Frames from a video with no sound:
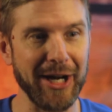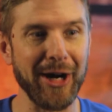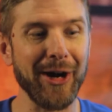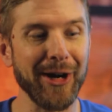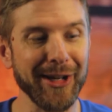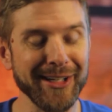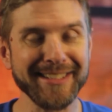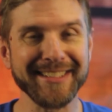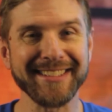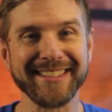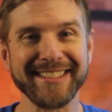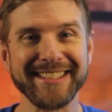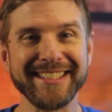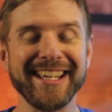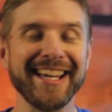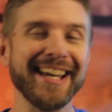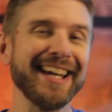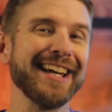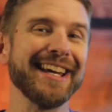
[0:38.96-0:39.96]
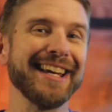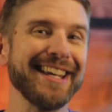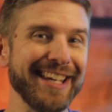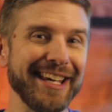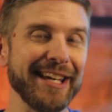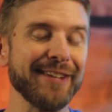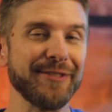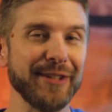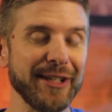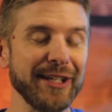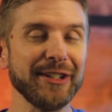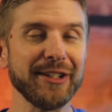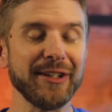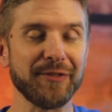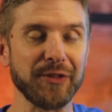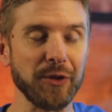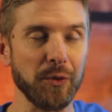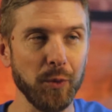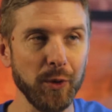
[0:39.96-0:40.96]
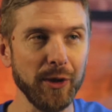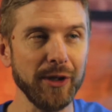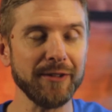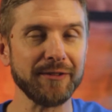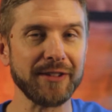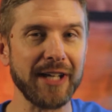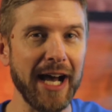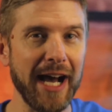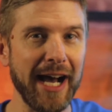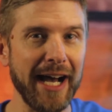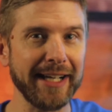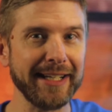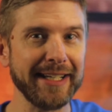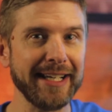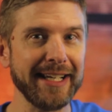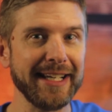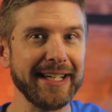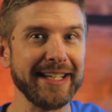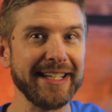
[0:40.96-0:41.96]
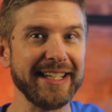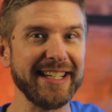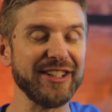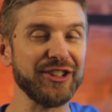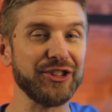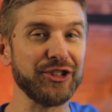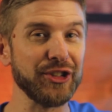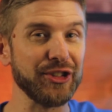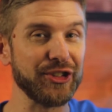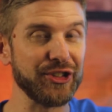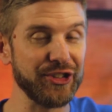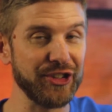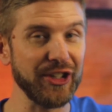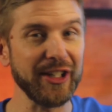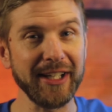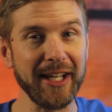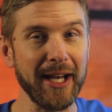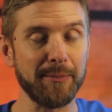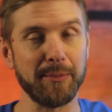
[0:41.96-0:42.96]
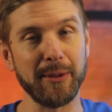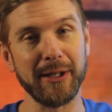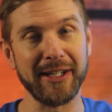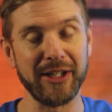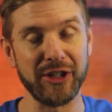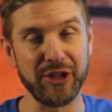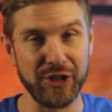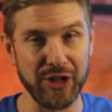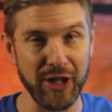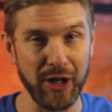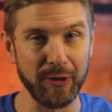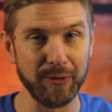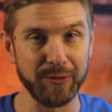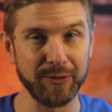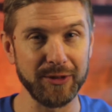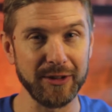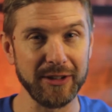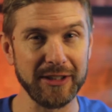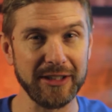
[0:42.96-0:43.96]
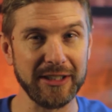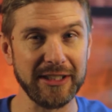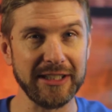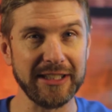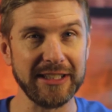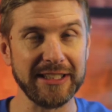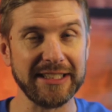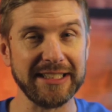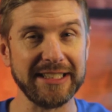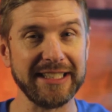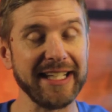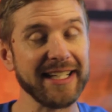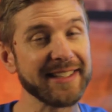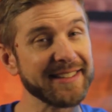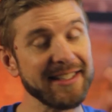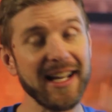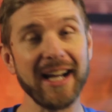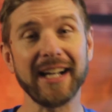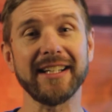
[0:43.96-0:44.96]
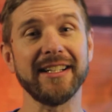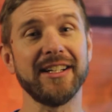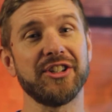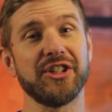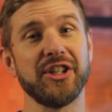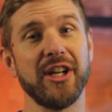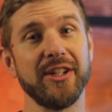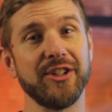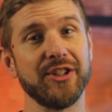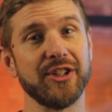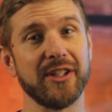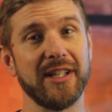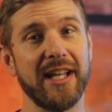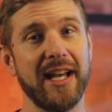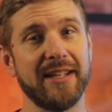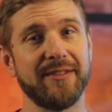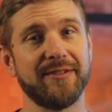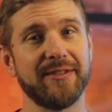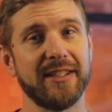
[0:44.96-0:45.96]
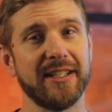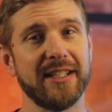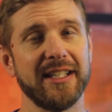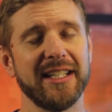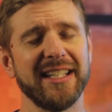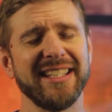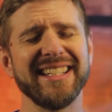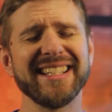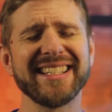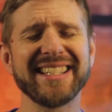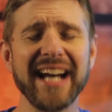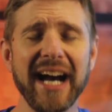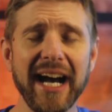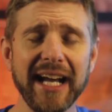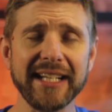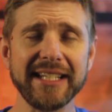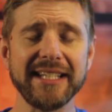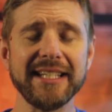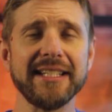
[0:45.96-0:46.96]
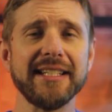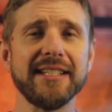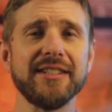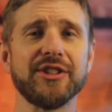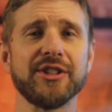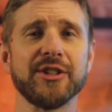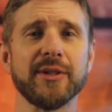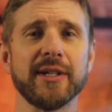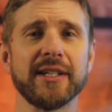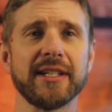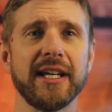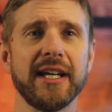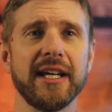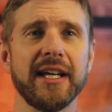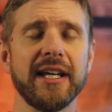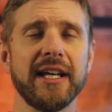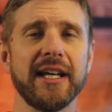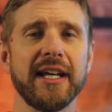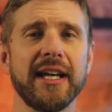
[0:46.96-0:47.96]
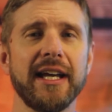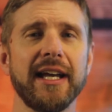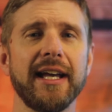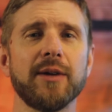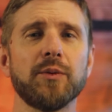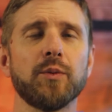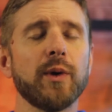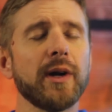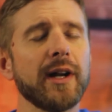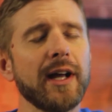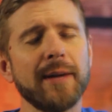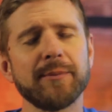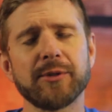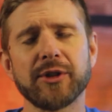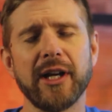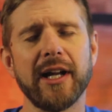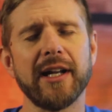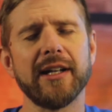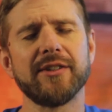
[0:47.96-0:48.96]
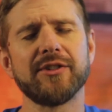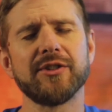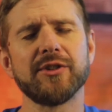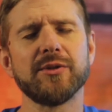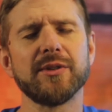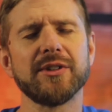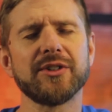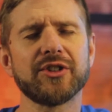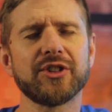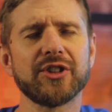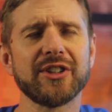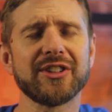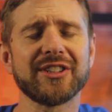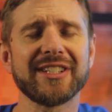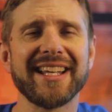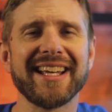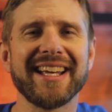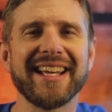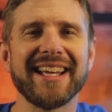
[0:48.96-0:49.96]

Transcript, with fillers: honestly, if, if the Word of God is just sitting up on a shelf, it's not going to change your life. You got to get into it. And what I'm trying to do is just